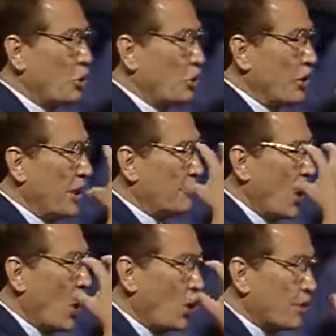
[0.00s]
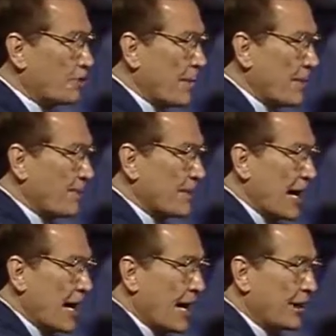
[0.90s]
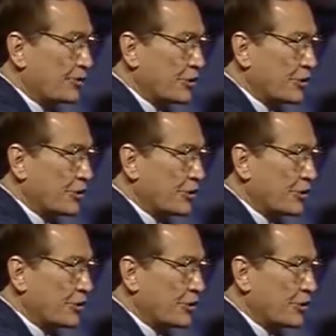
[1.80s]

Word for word: You need the Holy Spirit of God